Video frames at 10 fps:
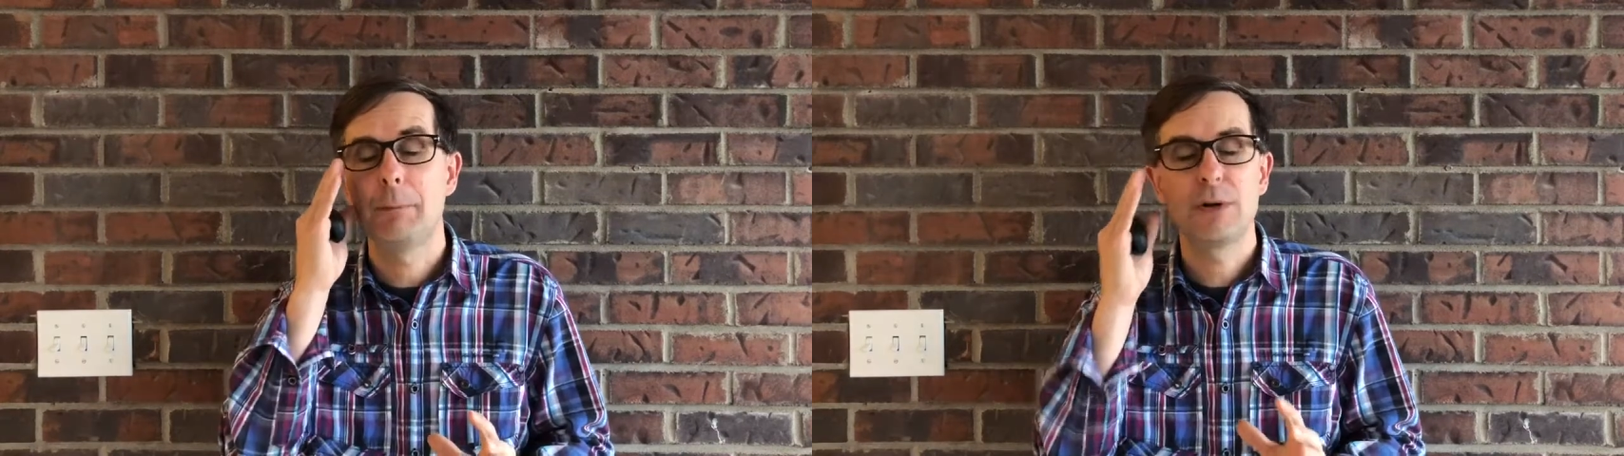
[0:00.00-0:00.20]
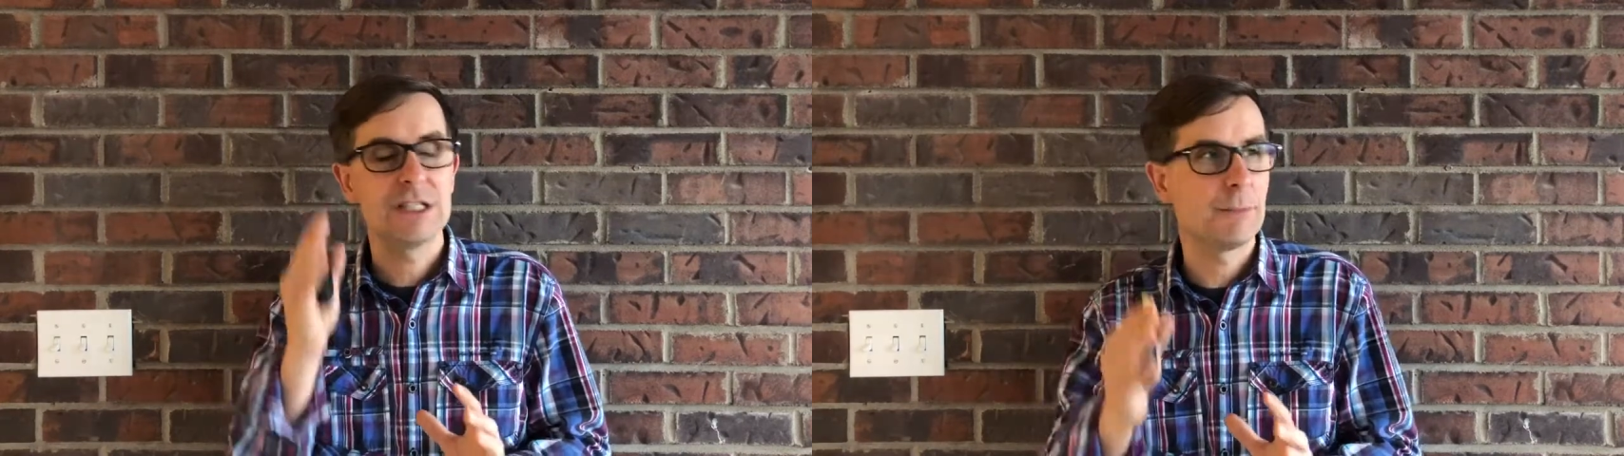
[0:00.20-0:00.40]

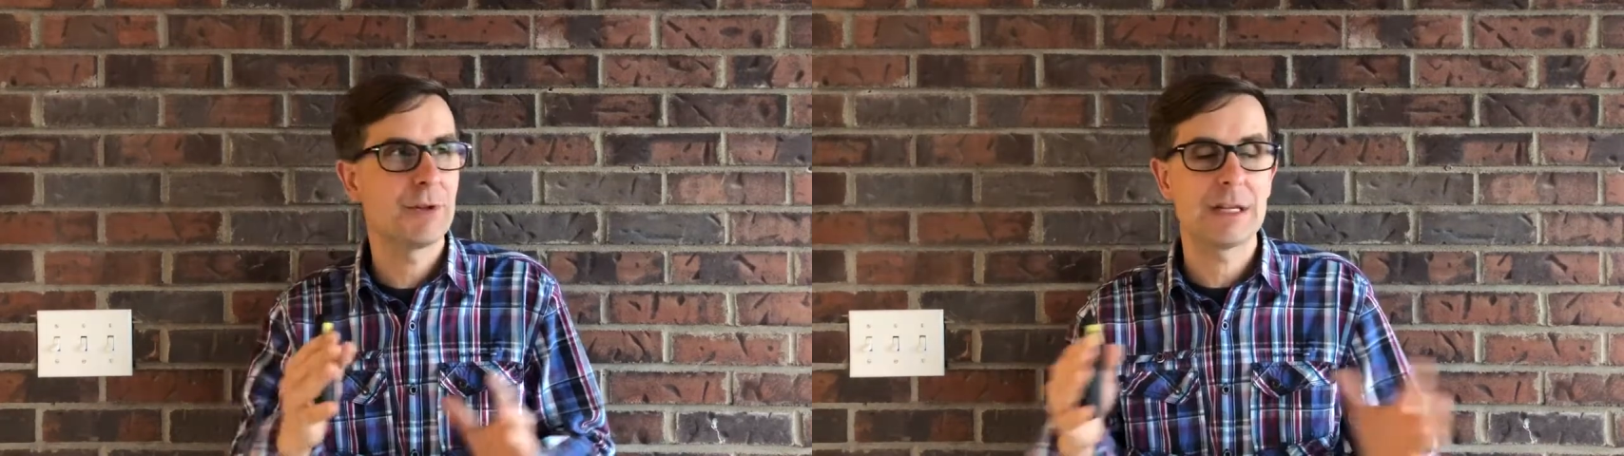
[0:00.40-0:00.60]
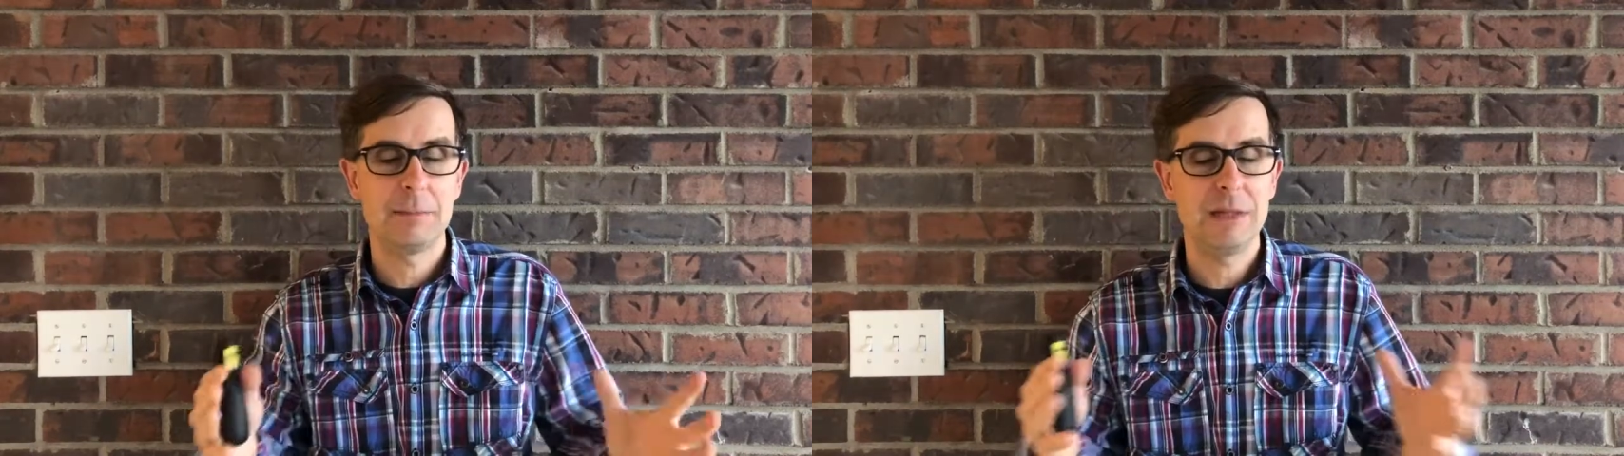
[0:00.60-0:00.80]
principle
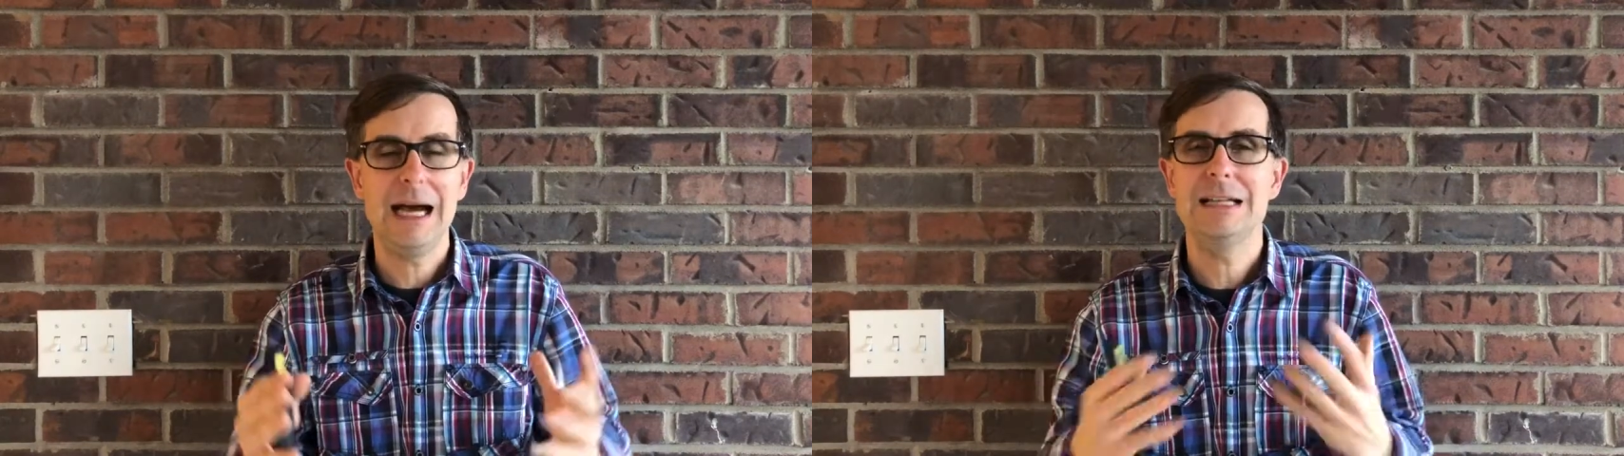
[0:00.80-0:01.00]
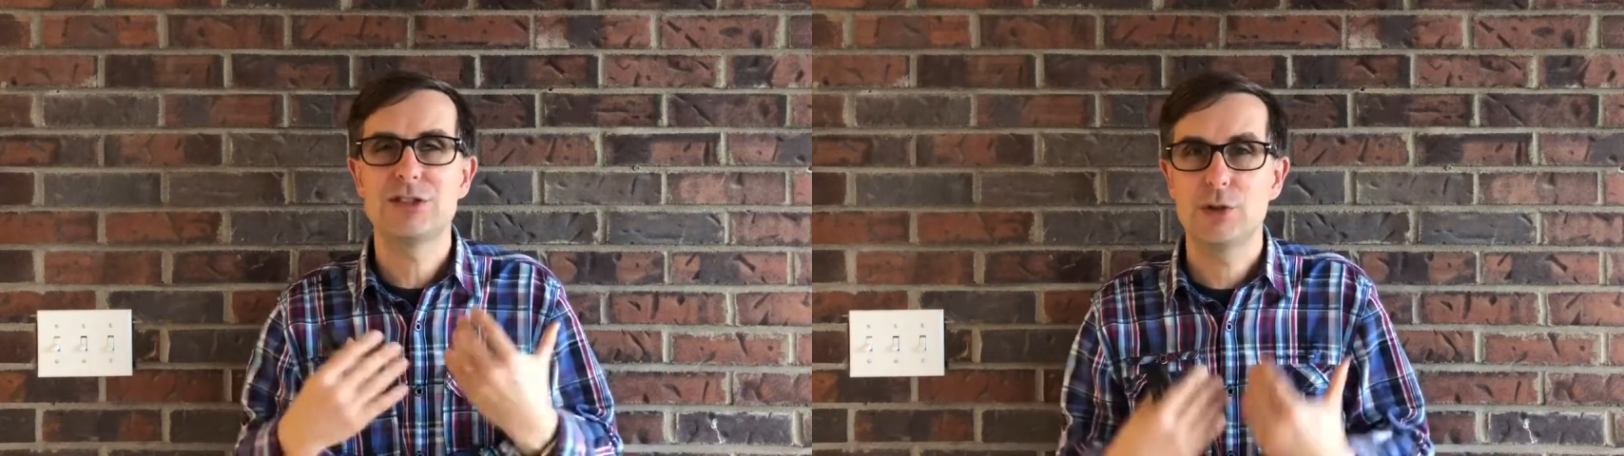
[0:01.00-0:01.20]
that
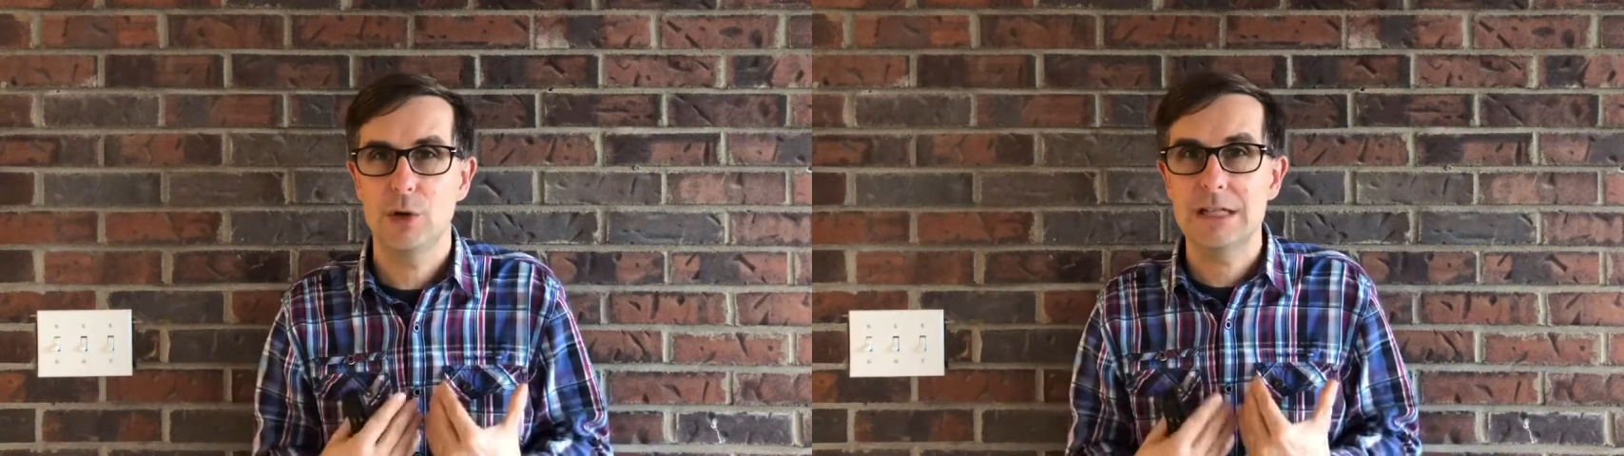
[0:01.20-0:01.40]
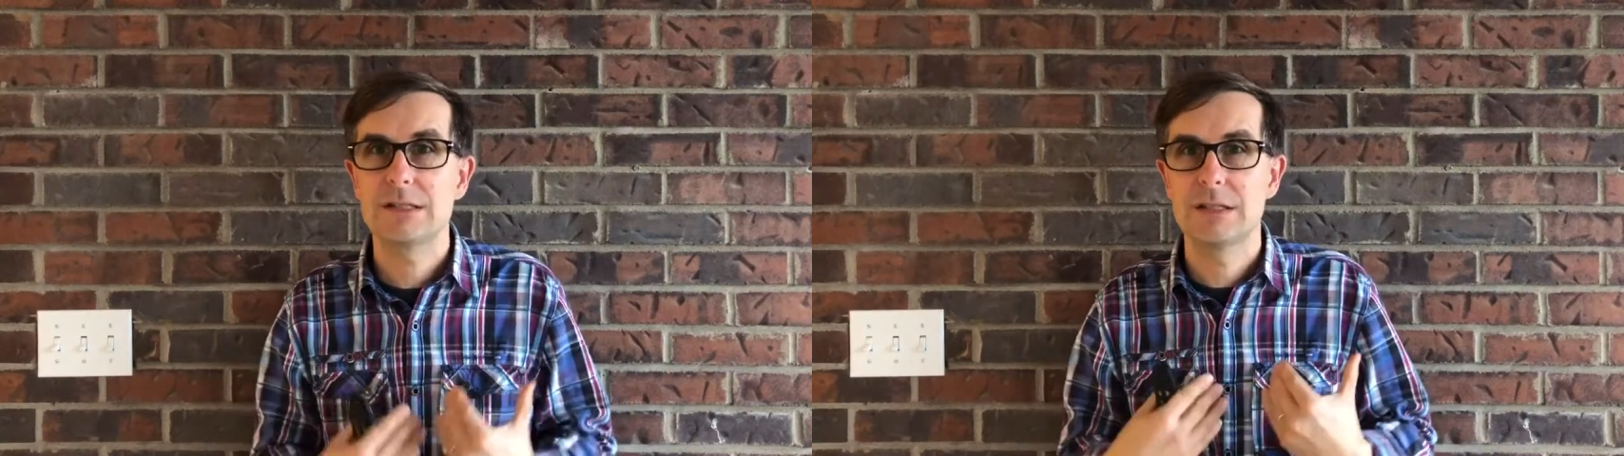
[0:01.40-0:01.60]
applies to
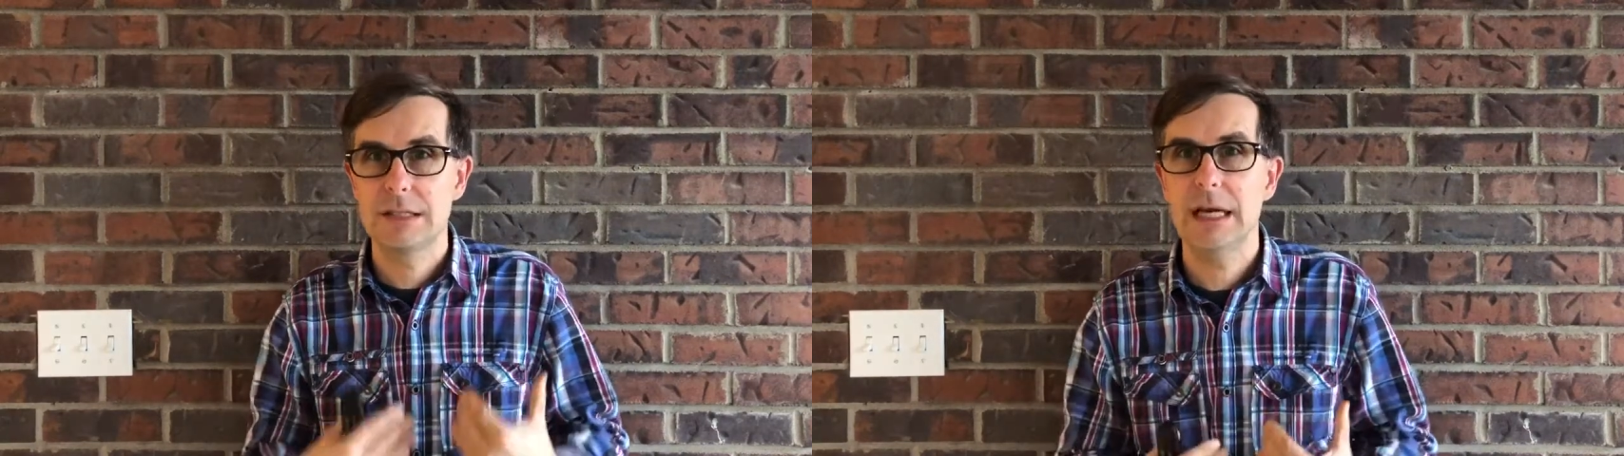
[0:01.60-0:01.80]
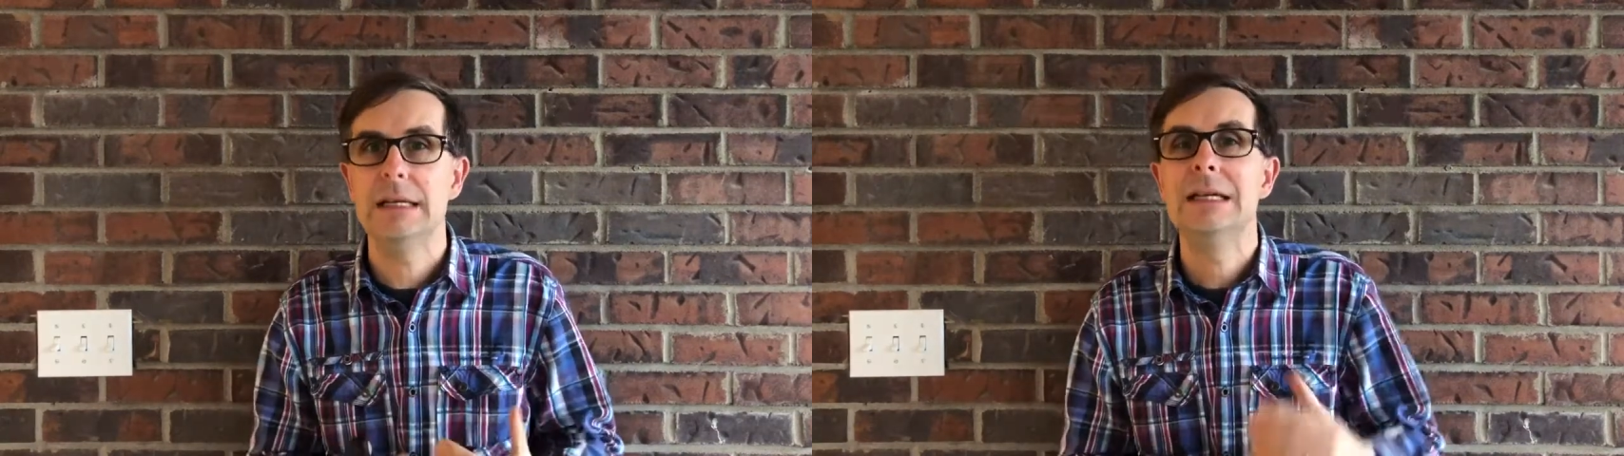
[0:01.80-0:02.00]
us
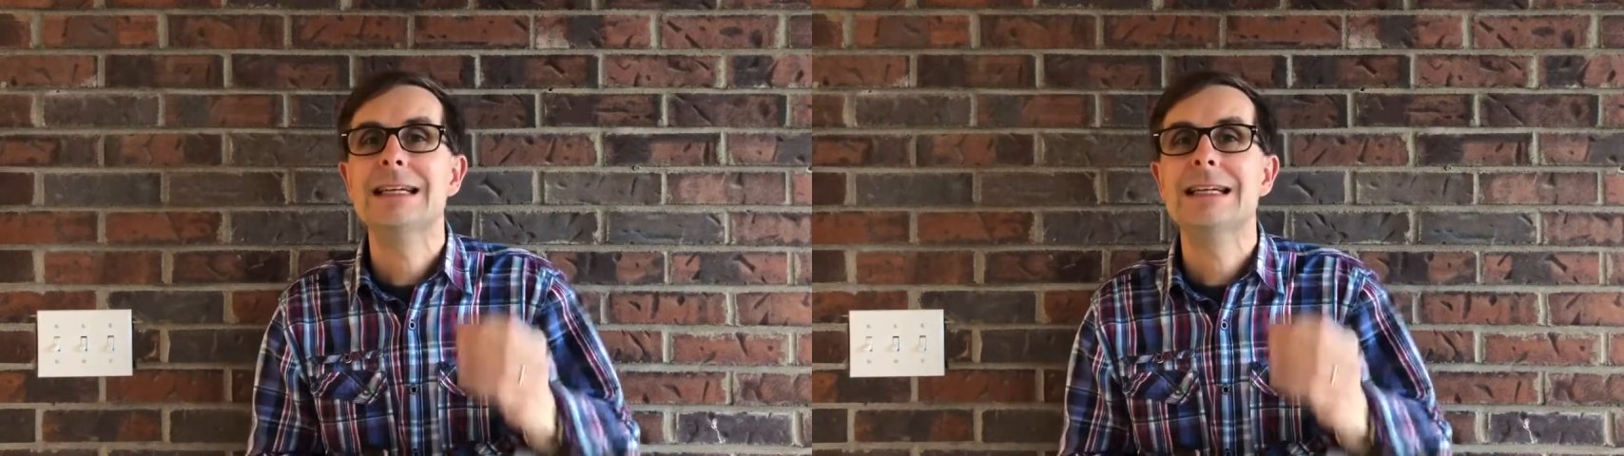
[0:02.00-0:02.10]
today.